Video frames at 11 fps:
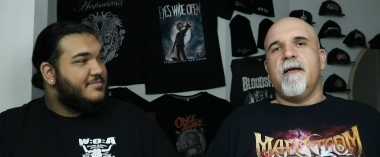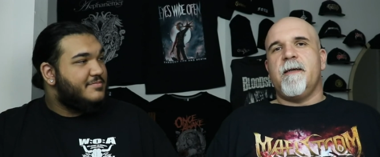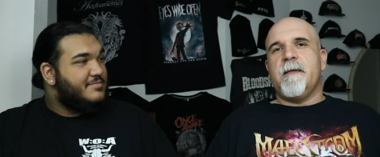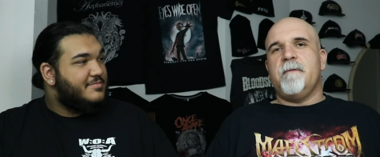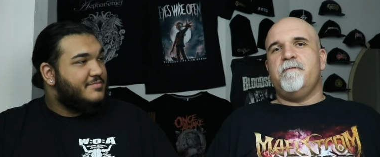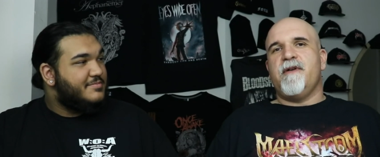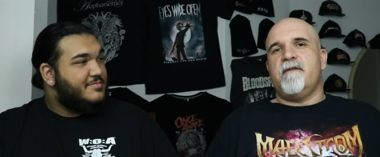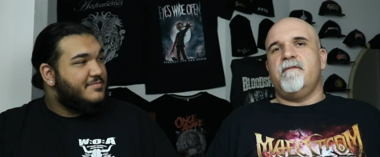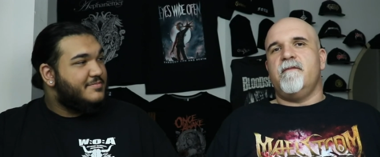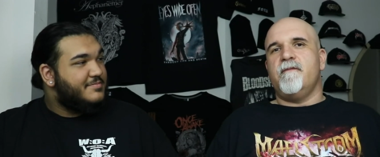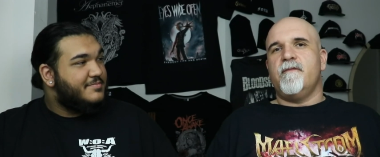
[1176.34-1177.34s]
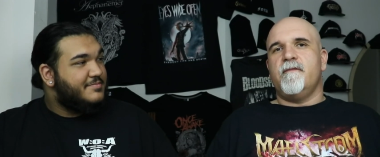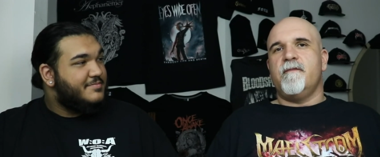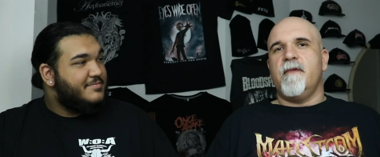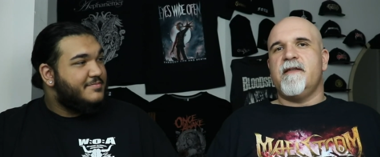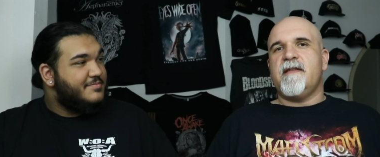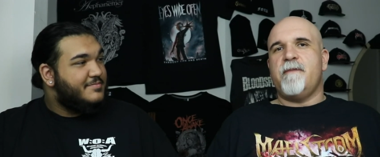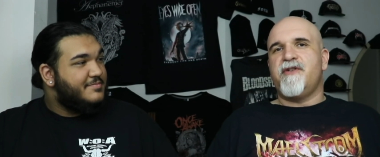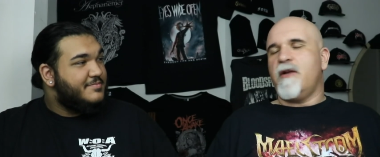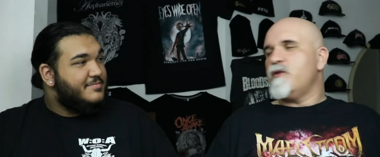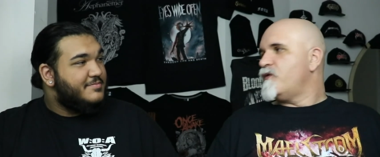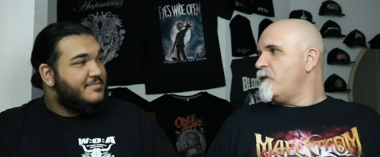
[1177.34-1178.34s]
Speaker 1: uh, but it's M
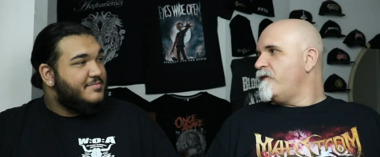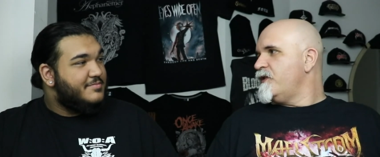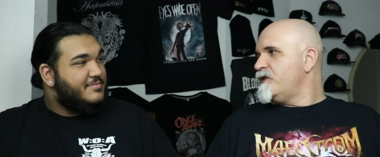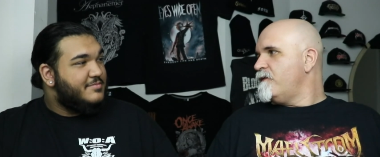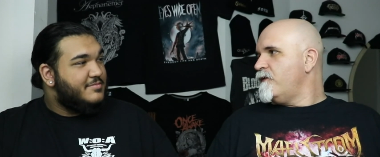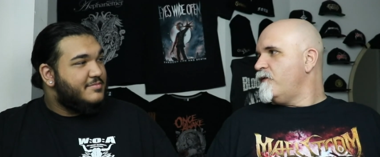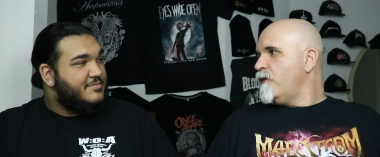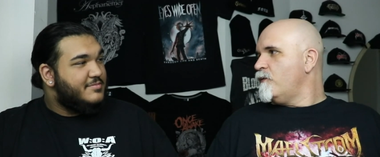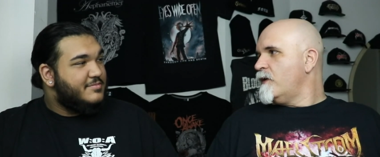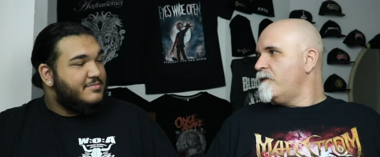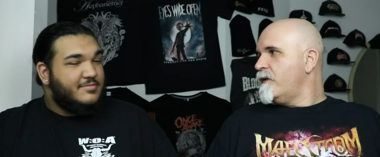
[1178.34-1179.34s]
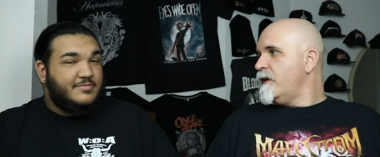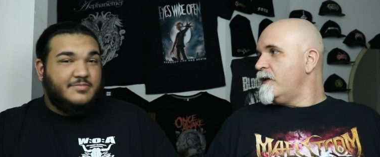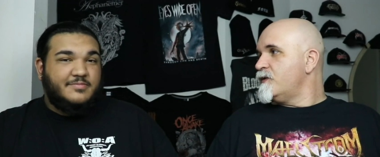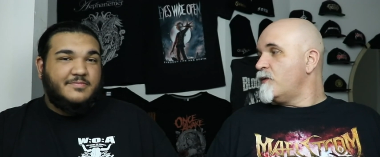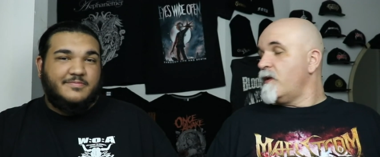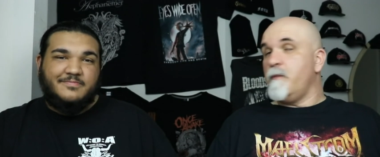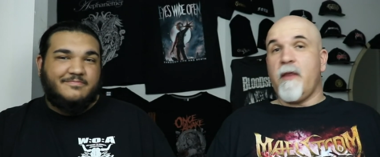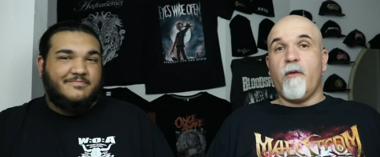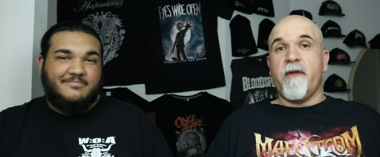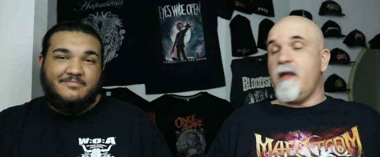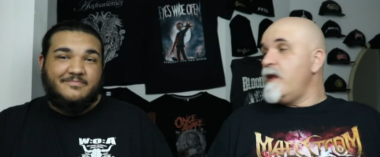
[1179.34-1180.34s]
Shadows from Avenged Sevenfold, whatever that is worth. By
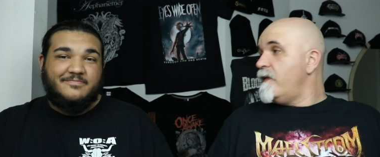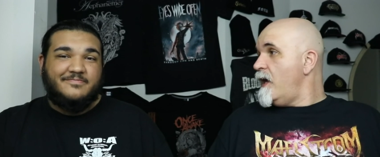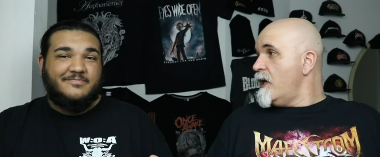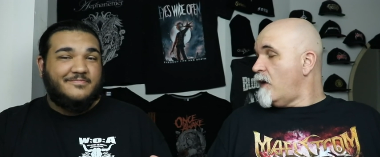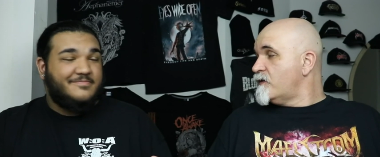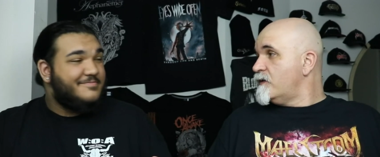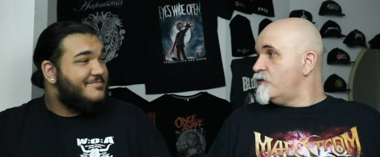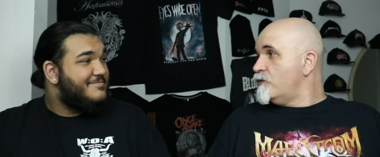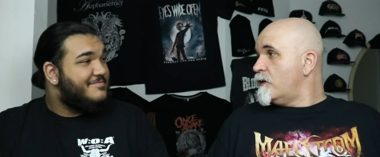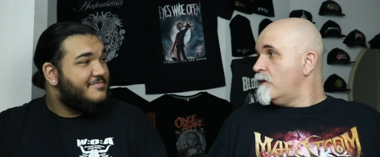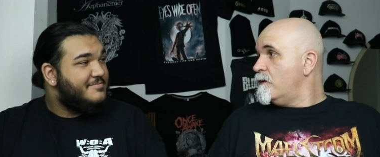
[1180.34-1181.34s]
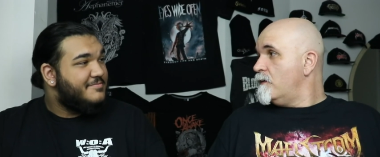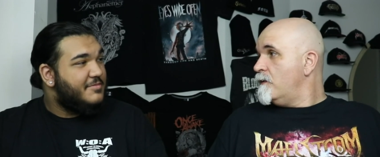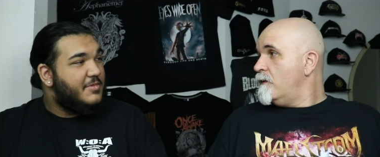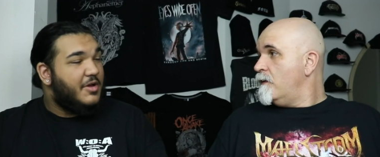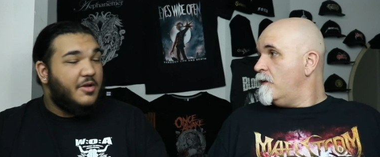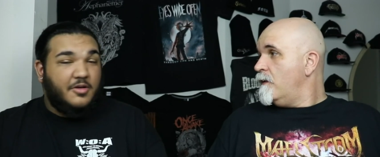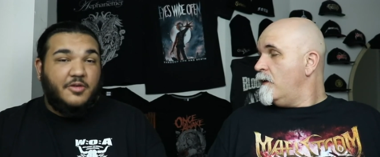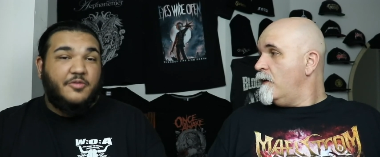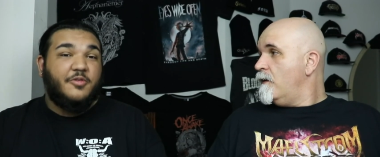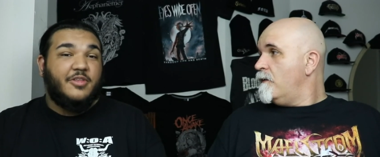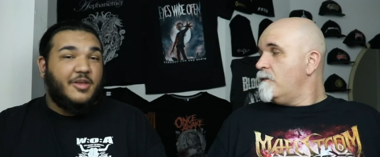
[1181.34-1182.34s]
the way, they they announced a tour.
Speaker 2: Oh,
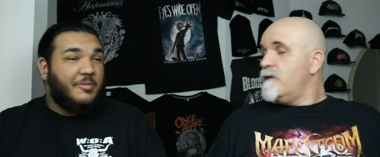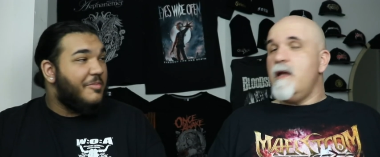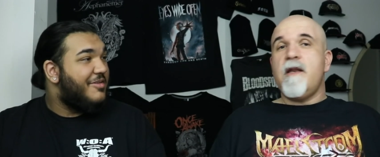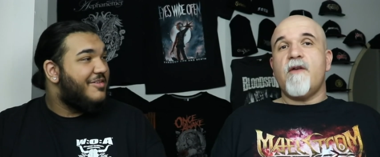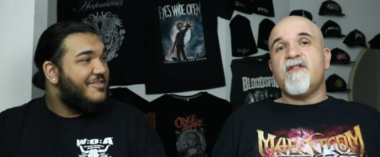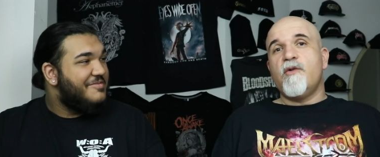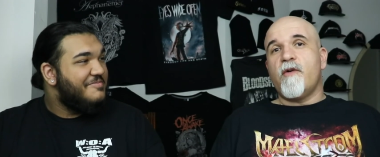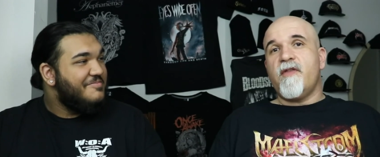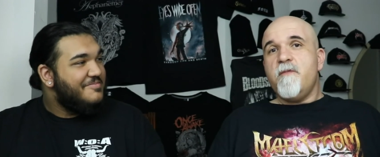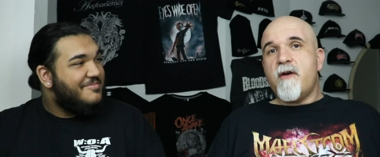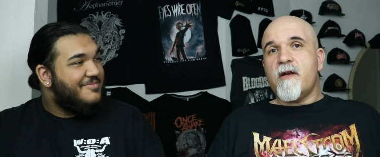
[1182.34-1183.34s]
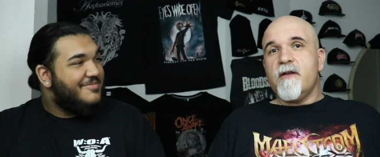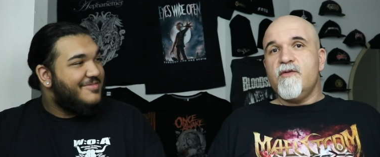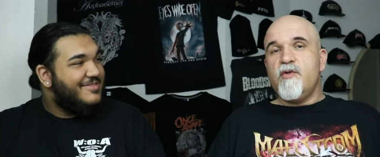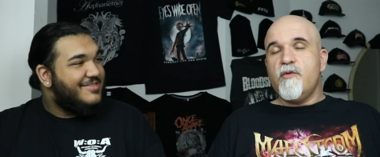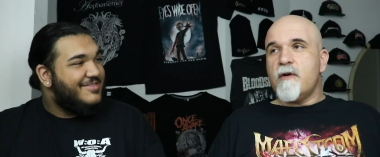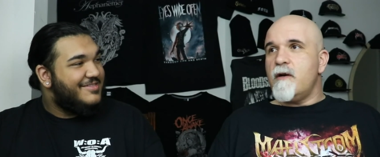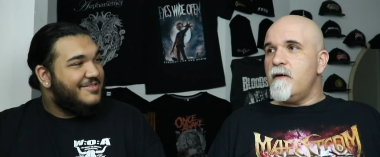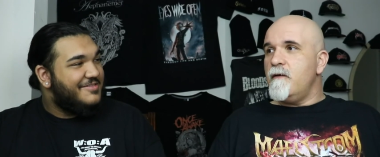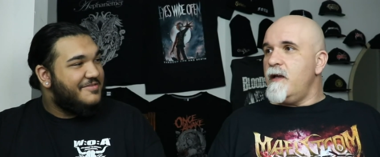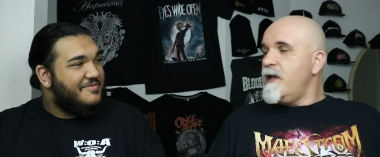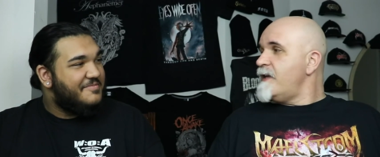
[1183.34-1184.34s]
good for them. They
Speaker 1: announced a North American tour,
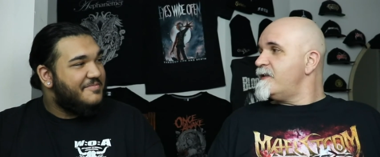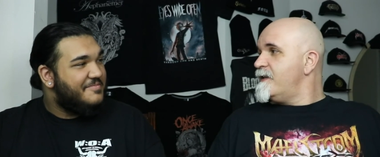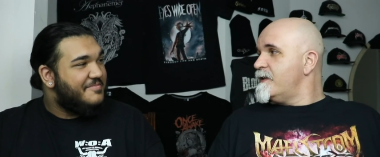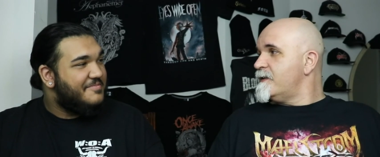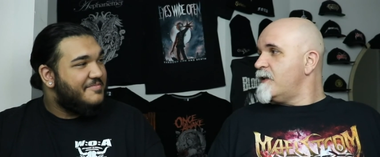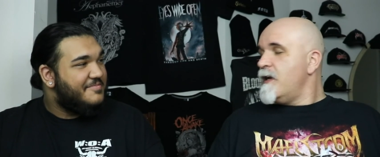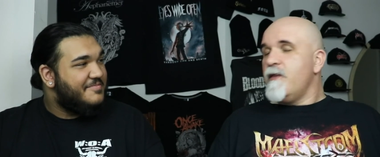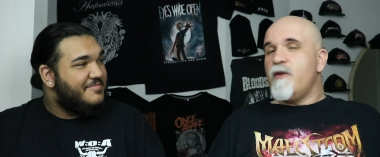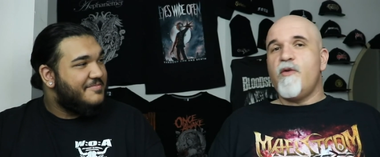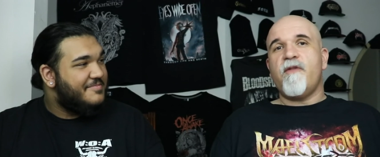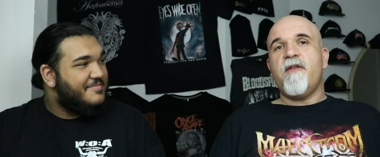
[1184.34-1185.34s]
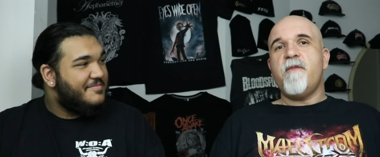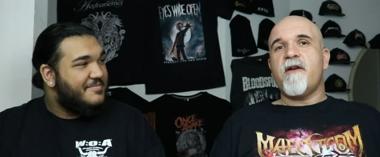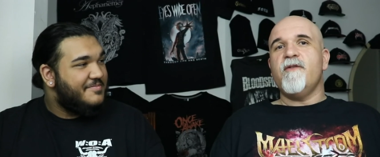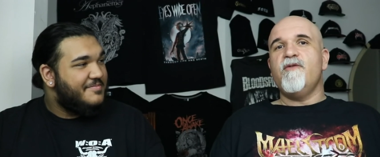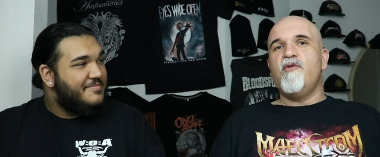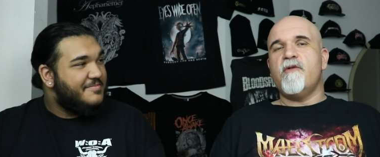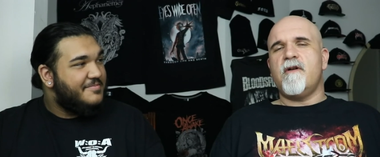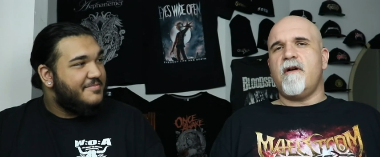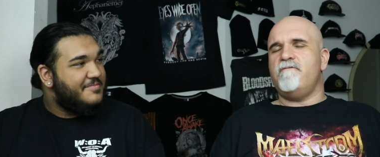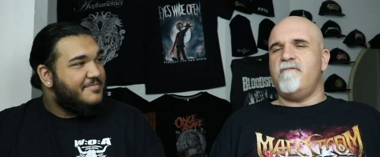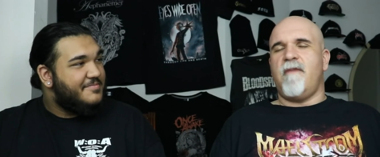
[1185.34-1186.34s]
and guess this: the North American
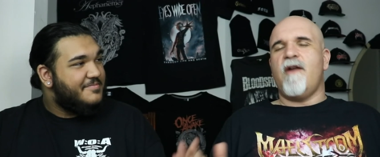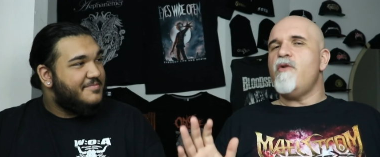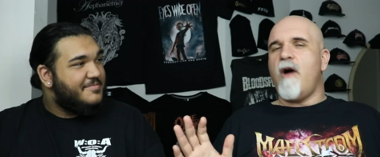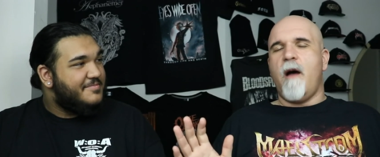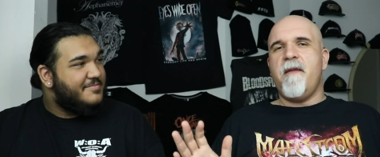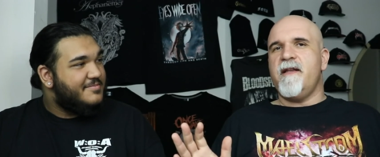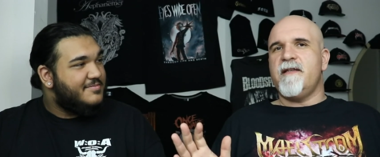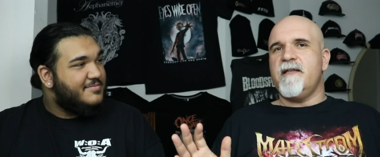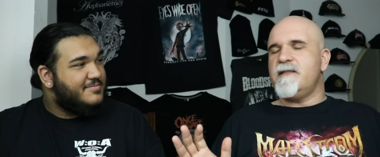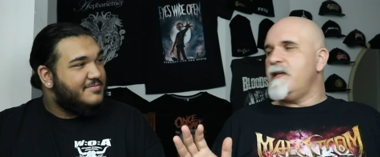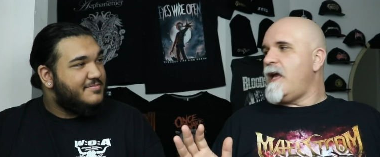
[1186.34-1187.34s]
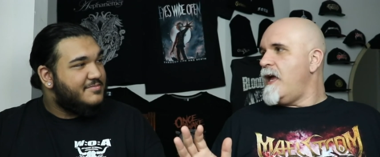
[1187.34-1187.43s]
tour. I don't know how many dates it